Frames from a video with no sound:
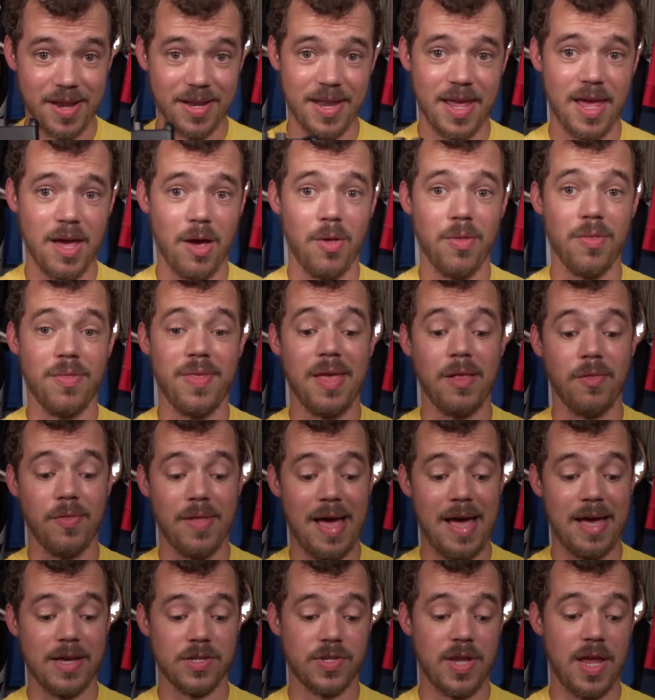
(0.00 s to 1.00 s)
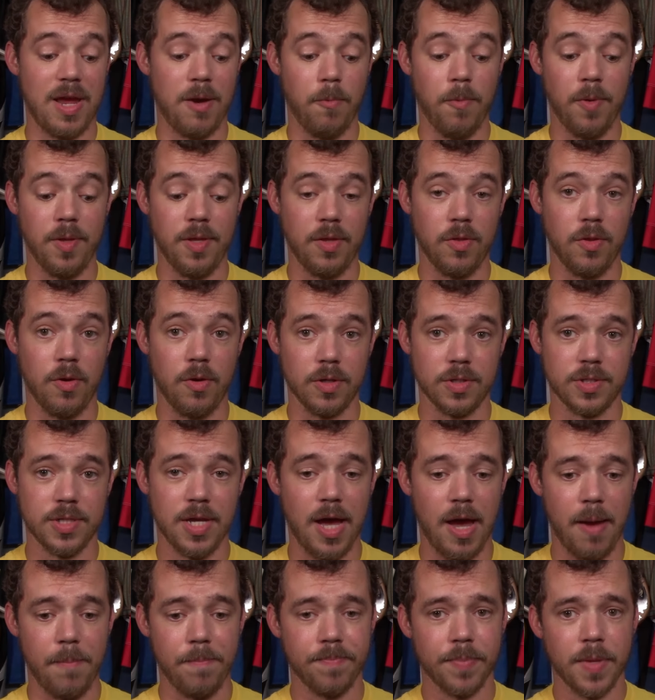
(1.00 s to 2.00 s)
now, they last a really long
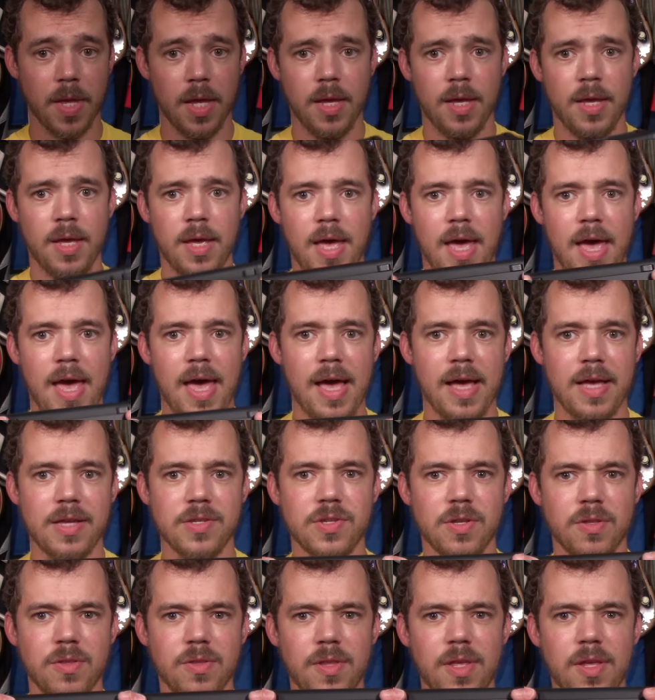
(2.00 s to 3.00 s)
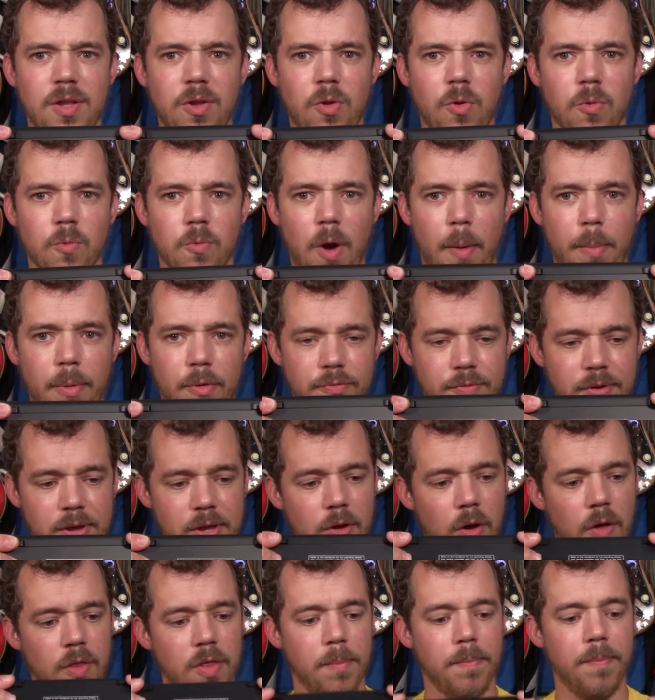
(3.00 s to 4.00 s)
time. Has little rubber
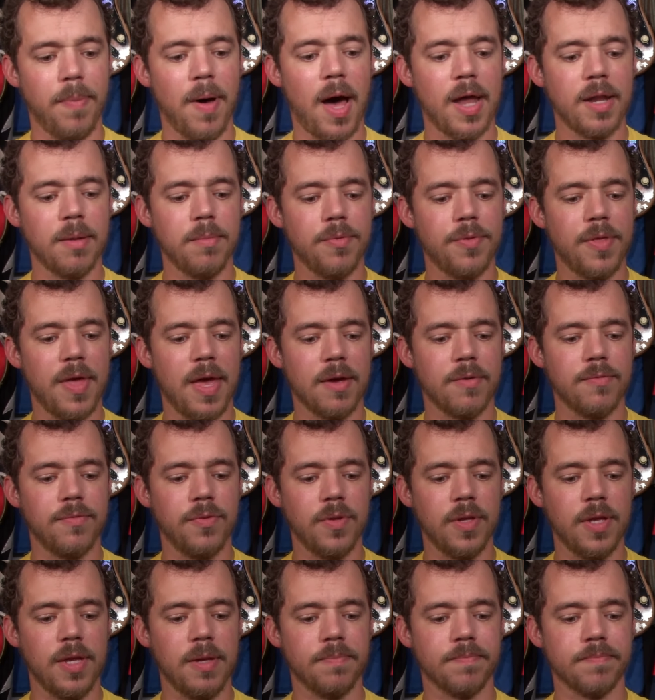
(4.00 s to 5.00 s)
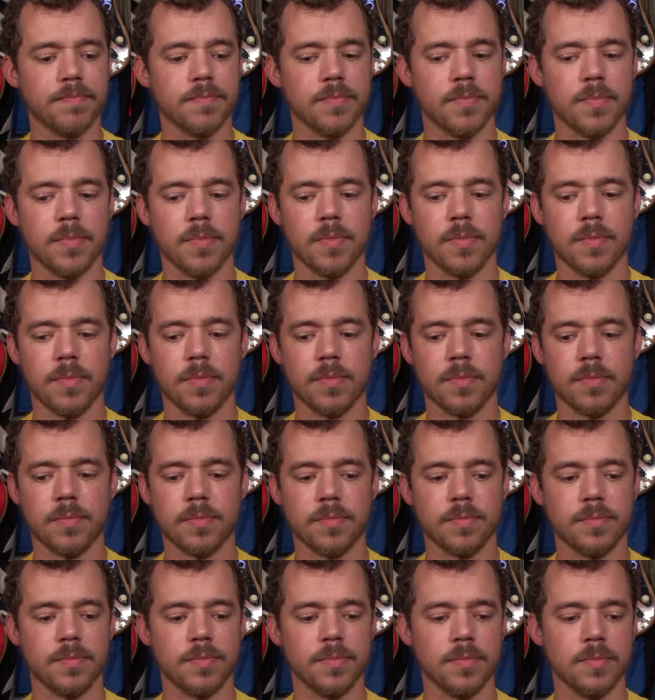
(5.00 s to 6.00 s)
feet on the bottom, thankfully.
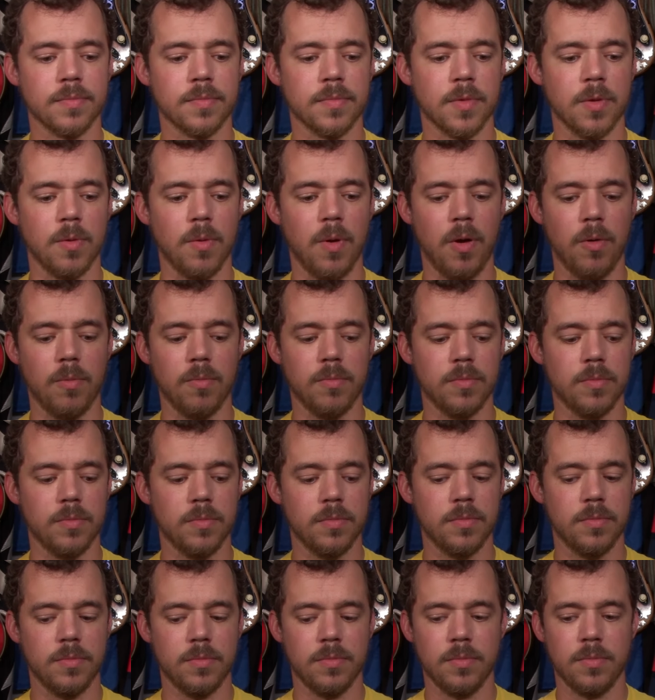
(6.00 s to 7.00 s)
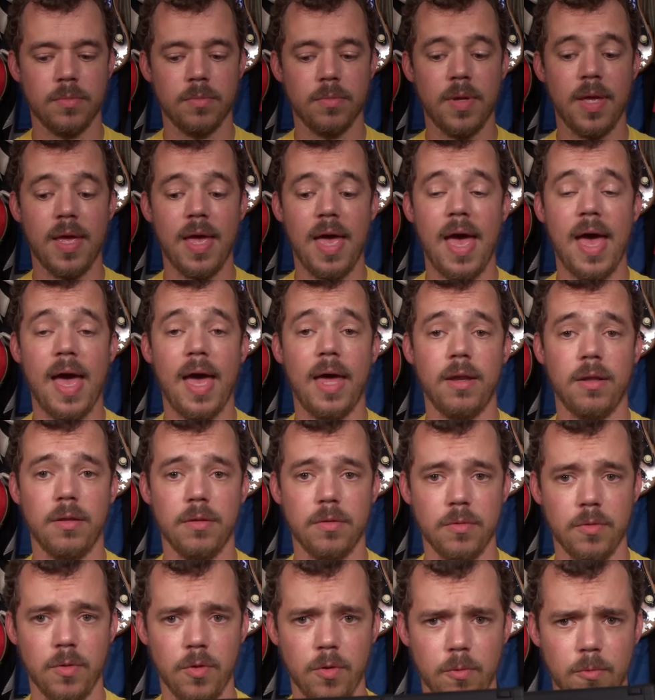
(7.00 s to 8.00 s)
Well, had
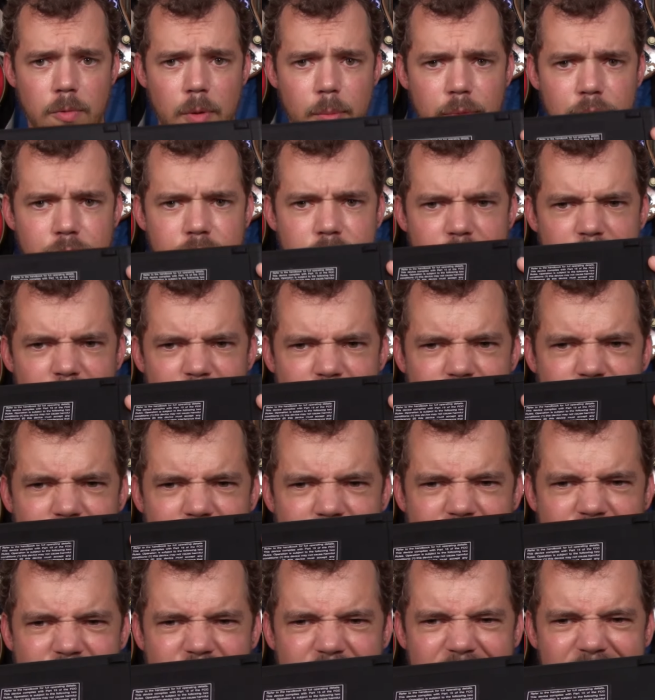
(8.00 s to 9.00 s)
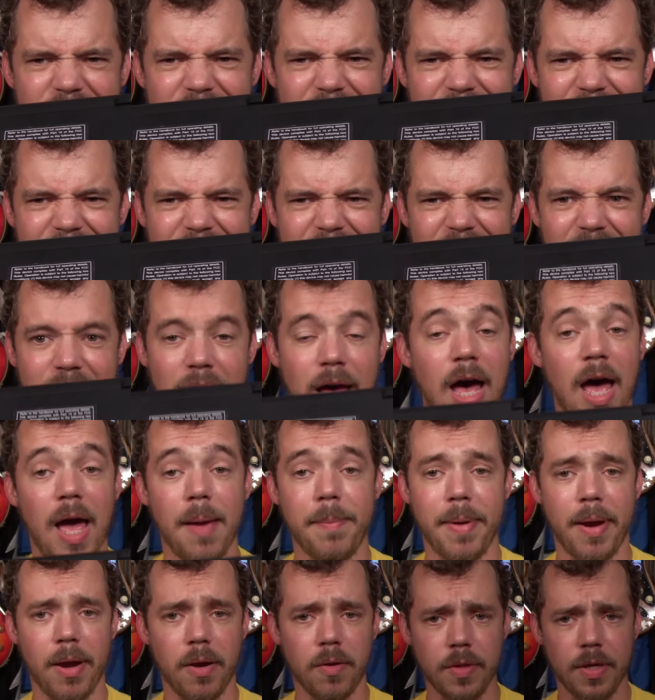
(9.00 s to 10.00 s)
little rubber feet. As you can see, I
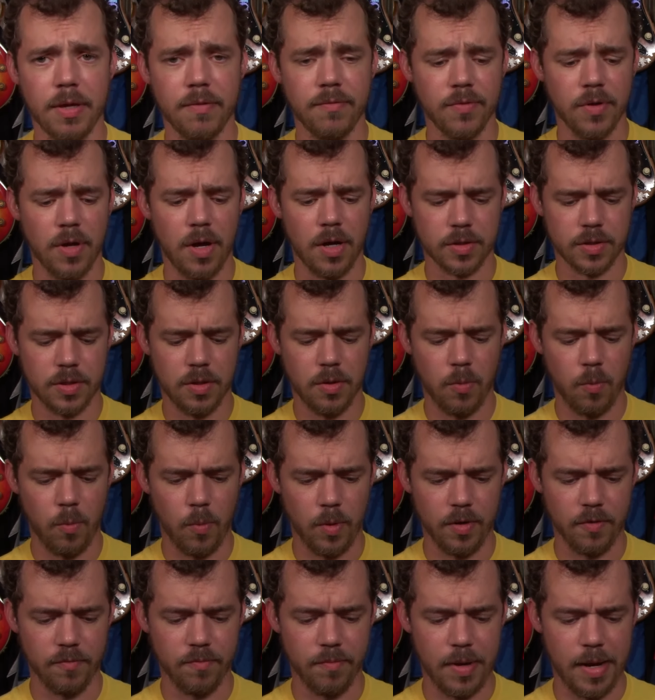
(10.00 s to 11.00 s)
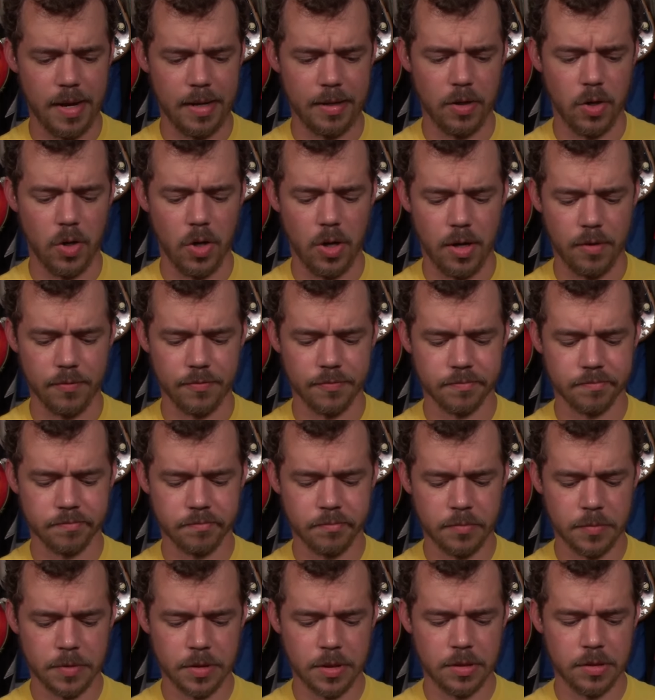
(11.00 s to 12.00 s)
apparently have knocked one of mine off.
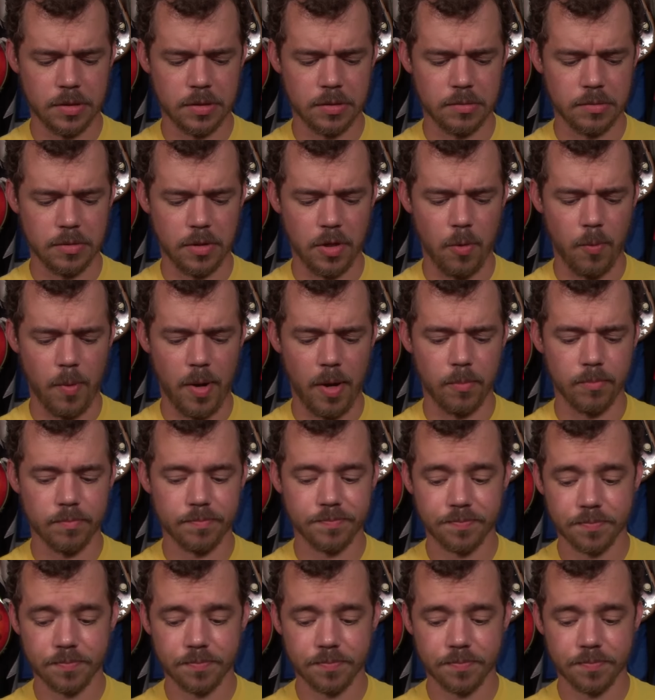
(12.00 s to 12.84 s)
Oh well,